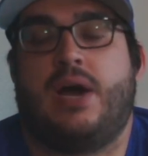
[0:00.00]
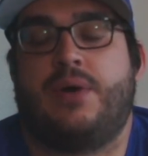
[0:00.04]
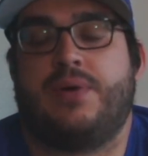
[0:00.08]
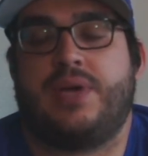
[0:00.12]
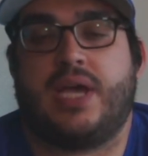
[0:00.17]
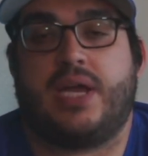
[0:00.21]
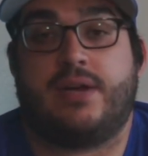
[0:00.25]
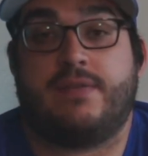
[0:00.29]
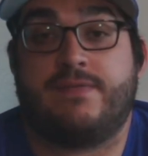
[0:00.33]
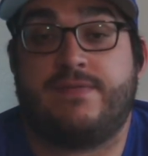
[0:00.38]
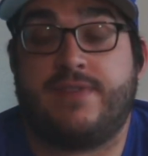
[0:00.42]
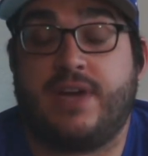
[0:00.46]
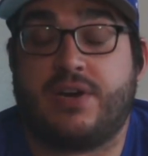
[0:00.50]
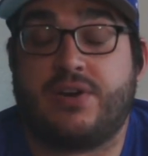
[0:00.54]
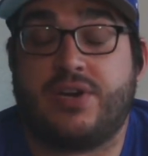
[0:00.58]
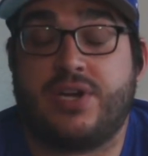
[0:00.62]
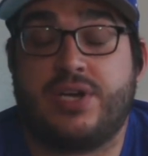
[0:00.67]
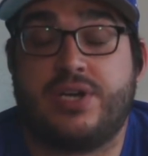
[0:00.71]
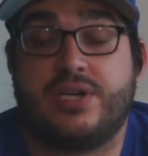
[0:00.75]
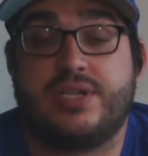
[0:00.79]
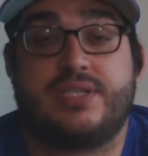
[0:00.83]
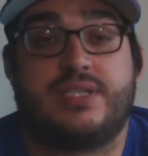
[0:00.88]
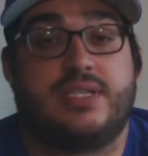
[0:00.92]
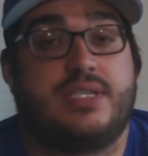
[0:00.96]
He had a very
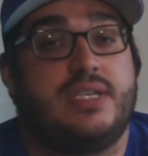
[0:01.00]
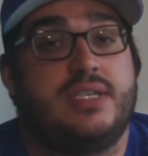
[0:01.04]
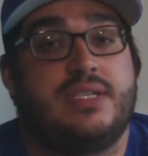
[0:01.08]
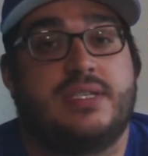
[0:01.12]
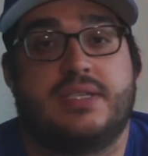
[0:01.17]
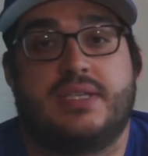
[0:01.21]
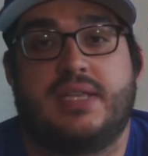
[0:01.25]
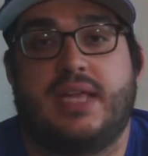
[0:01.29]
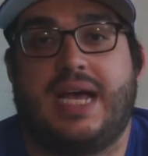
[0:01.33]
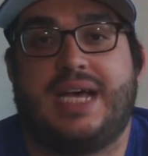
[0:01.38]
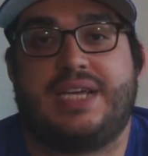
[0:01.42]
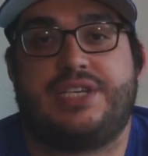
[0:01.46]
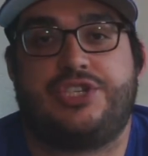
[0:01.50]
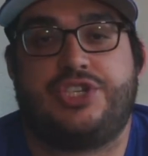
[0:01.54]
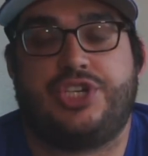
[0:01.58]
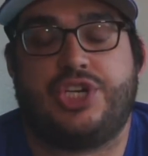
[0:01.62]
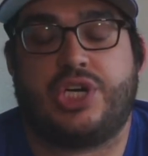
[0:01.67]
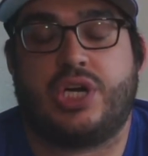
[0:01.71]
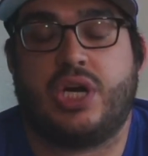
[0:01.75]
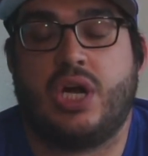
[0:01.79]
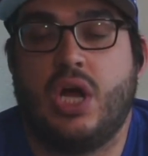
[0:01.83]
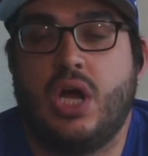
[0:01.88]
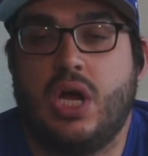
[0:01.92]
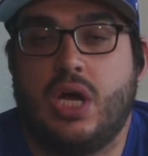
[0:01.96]
good season last
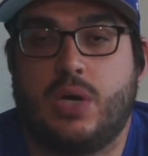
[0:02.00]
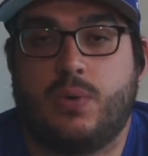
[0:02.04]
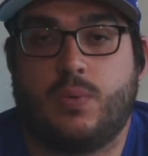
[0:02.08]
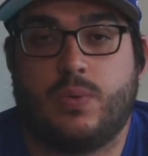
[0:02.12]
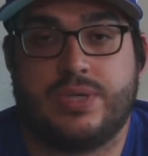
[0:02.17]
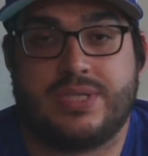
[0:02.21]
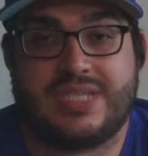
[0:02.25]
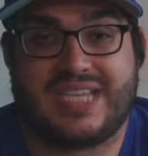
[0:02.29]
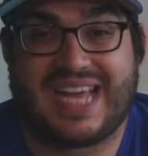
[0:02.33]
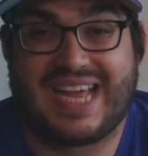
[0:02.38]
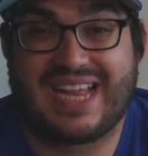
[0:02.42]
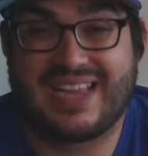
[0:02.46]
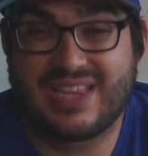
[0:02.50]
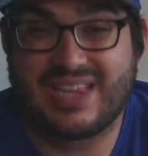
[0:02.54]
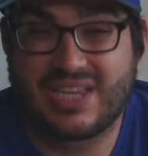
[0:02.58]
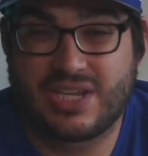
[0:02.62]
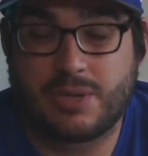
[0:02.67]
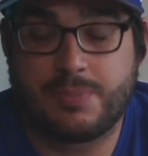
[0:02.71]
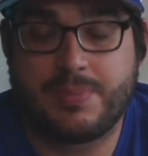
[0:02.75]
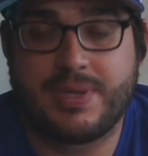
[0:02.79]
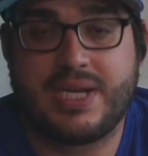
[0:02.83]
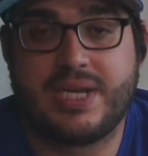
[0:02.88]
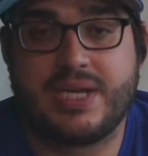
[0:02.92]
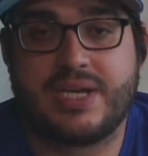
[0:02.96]
year, was a little
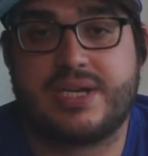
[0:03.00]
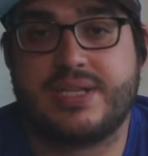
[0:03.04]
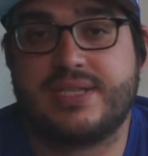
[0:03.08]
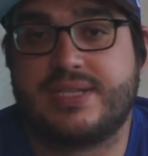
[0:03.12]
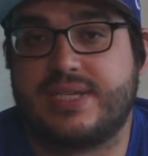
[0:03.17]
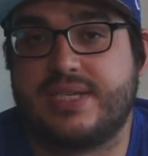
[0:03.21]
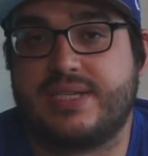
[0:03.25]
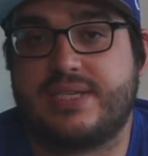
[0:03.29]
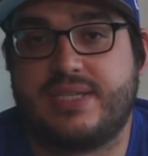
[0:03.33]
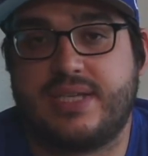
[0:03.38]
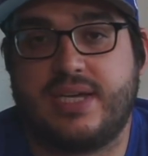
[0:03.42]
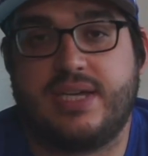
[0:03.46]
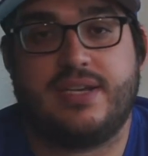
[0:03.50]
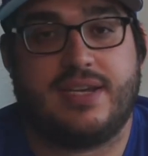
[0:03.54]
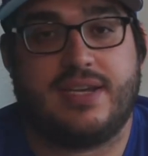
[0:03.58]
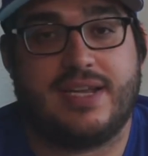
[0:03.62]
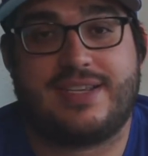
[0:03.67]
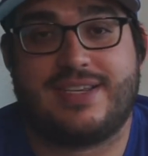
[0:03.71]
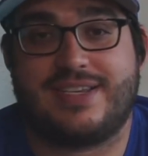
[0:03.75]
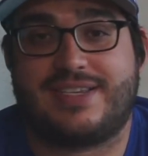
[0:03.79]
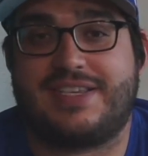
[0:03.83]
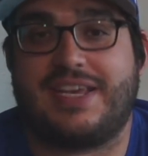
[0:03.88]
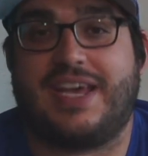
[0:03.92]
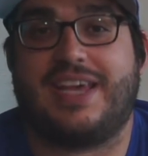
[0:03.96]
bit inconsistent
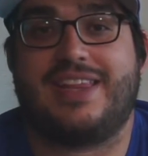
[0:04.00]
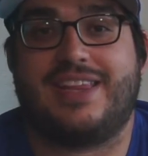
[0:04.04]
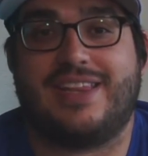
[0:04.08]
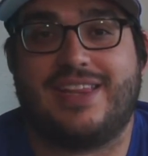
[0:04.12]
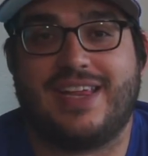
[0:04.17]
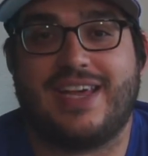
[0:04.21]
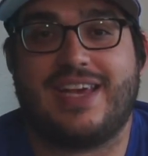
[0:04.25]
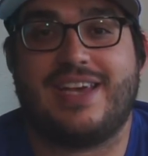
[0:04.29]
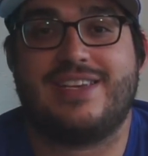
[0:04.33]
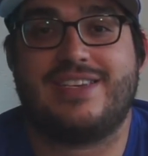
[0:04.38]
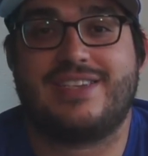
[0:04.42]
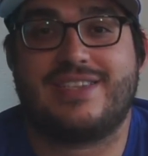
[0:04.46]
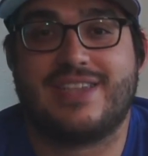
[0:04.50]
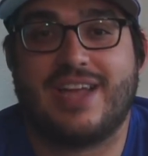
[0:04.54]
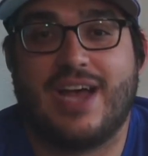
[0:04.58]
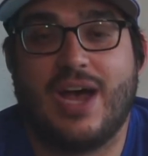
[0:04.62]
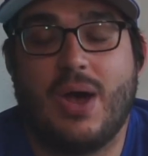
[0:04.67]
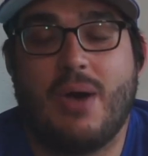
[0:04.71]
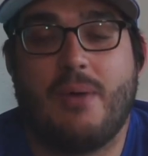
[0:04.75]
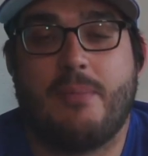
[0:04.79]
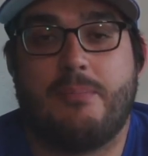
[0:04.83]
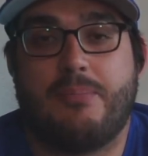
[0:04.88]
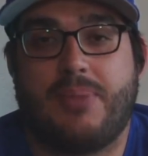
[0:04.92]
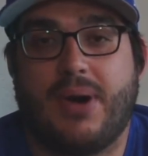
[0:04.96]
to say the least,
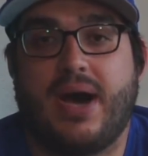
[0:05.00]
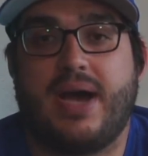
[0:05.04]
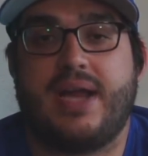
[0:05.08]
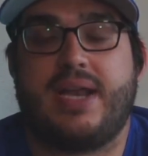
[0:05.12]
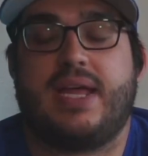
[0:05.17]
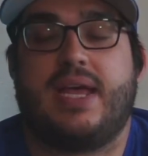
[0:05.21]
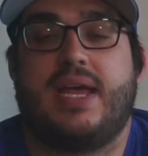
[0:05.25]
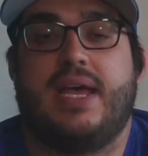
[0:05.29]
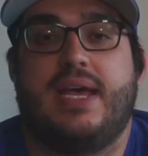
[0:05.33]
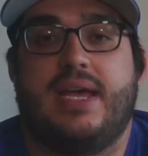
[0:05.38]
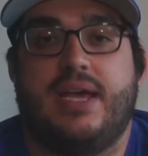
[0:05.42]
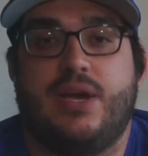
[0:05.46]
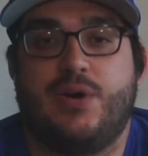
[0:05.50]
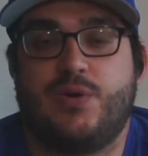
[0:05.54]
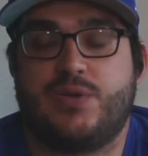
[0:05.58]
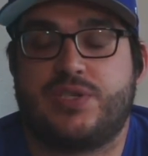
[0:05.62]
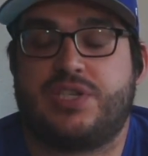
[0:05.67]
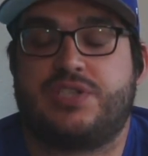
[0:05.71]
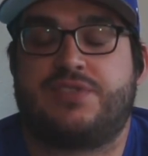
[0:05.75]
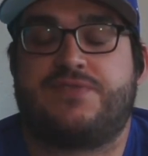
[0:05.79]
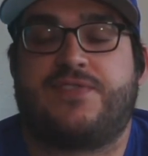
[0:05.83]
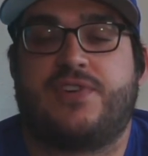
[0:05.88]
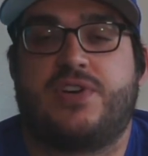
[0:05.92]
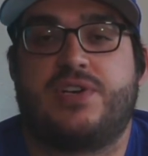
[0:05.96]
but it was
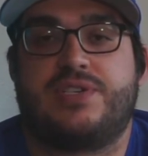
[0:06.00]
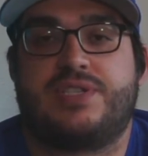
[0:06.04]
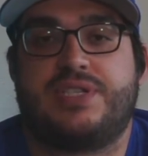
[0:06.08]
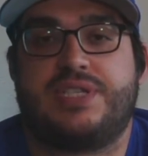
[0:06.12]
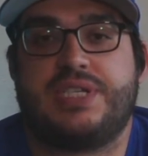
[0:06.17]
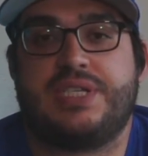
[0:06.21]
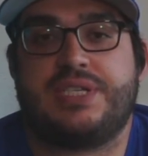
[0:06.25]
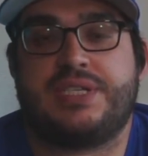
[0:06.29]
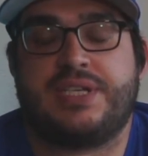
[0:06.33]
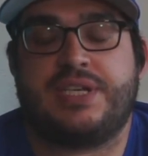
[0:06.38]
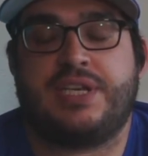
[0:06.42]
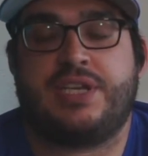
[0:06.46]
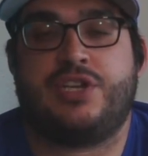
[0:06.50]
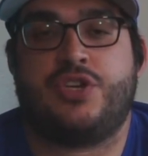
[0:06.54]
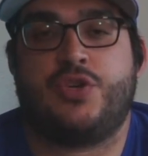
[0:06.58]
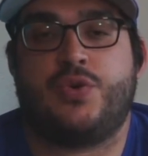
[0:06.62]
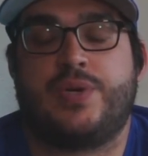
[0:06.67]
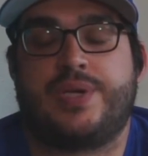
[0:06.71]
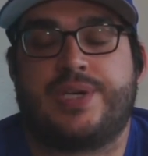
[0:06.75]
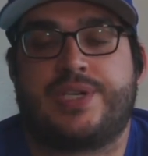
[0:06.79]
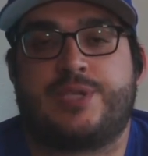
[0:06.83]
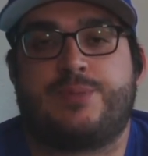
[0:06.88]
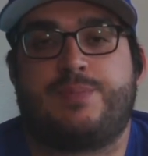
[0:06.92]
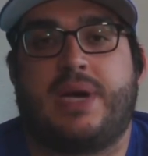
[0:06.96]
his first season and you would
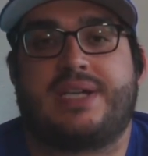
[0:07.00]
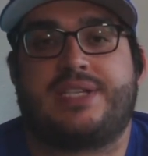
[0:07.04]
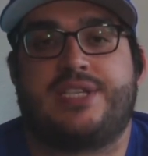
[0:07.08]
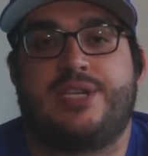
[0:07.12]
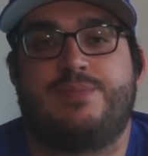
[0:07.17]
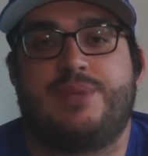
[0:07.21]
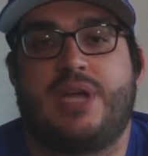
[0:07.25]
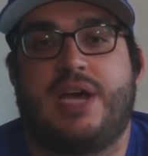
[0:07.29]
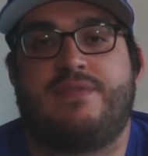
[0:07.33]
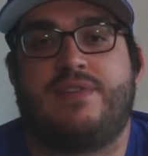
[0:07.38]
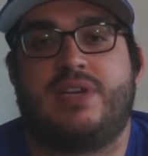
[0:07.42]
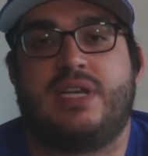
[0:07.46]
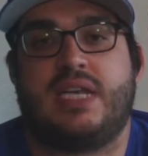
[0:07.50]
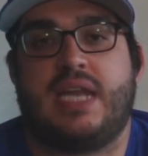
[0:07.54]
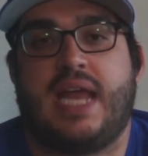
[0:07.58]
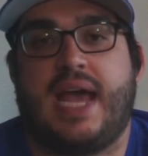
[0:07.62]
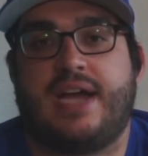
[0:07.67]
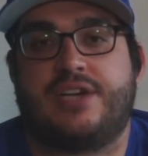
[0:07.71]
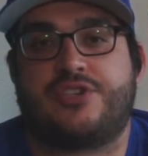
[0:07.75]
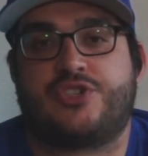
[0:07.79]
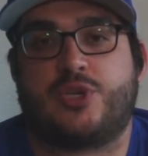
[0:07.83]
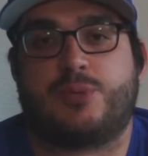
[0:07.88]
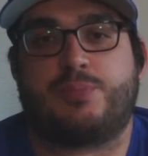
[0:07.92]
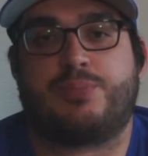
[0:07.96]
expect him to have a
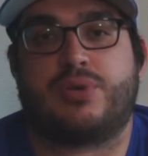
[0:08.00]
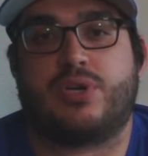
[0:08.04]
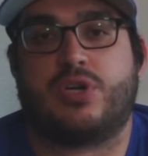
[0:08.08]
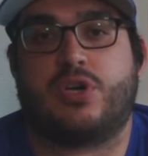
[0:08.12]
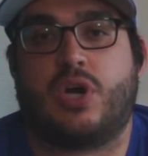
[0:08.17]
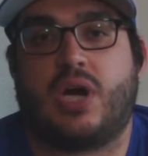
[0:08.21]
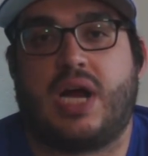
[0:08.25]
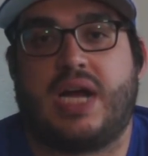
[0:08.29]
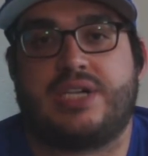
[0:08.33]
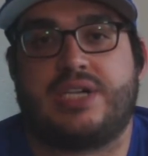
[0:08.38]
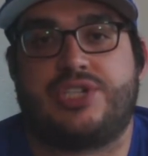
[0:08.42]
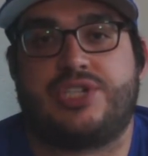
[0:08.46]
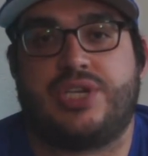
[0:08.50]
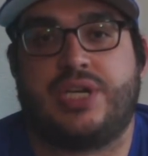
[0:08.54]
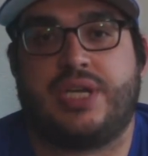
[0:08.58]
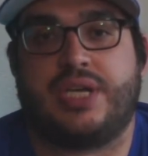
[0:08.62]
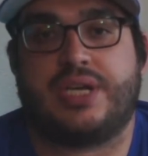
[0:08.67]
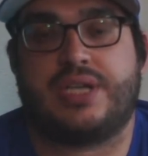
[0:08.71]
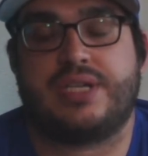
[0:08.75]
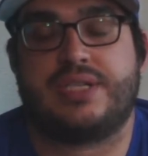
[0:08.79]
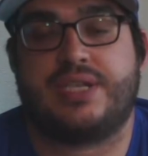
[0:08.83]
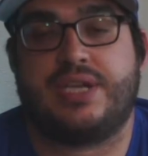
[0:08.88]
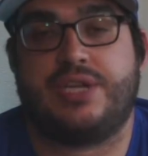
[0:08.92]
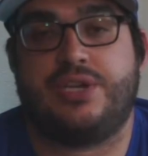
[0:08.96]
natural progression and
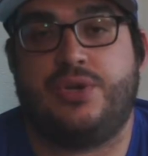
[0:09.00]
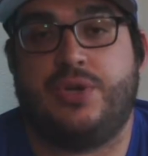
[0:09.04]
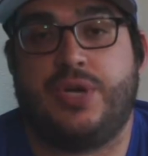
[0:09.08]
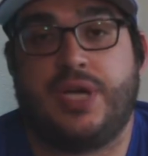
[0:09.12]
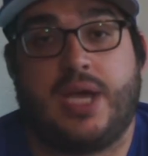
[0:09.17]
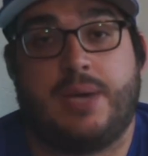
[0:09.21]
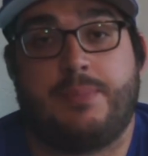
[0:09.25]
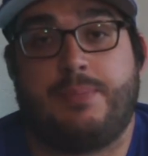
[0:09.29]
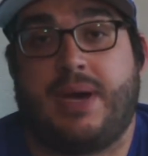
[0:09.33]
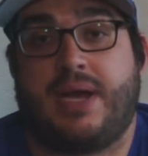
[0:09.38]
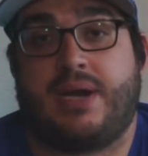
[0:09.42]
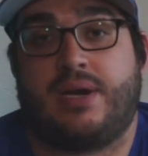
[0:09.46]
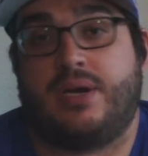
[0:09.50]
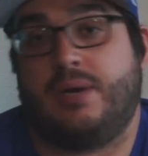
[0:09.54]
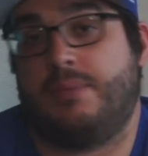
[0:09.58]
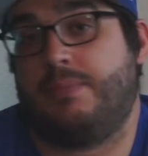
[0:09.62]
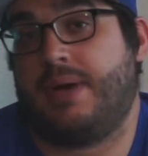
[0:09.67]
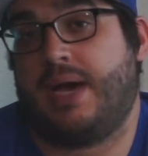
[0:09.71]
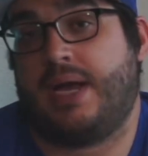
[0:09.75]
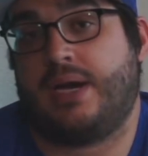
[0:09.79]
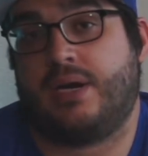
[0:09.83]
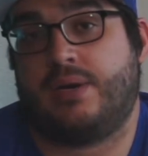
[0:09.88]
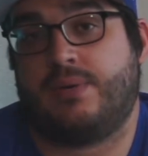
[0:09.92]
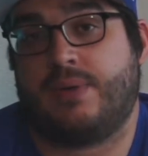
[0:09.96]
continue to get better and
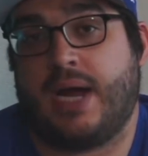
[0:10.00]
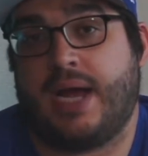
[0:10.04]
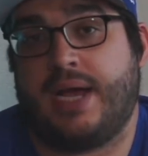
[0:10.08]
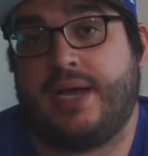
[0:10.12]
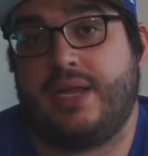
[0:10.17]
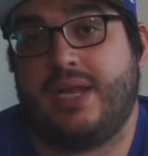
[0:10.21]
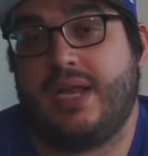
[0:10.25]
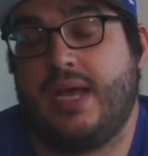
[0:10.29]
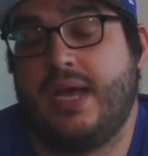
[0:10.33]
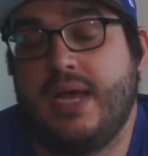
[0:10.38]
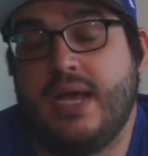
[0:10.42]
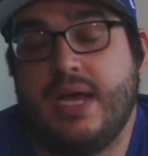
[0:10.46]
better, right?